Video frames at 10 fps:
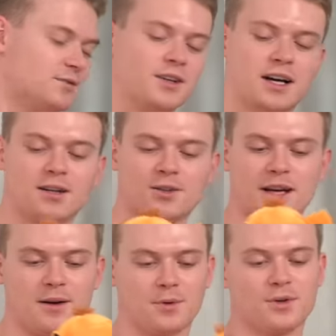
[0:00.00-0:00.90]
Right. Okay.
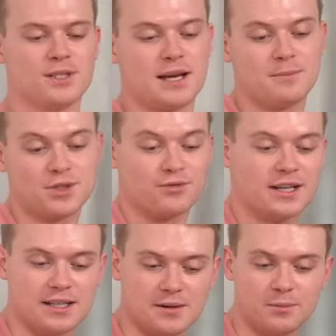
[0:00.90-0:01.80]
I'm going to attempt to
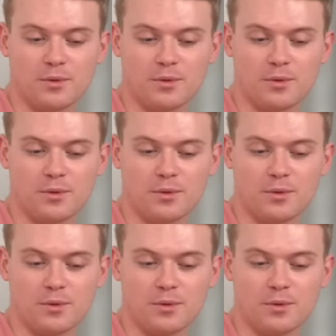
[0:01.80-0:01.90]
read it,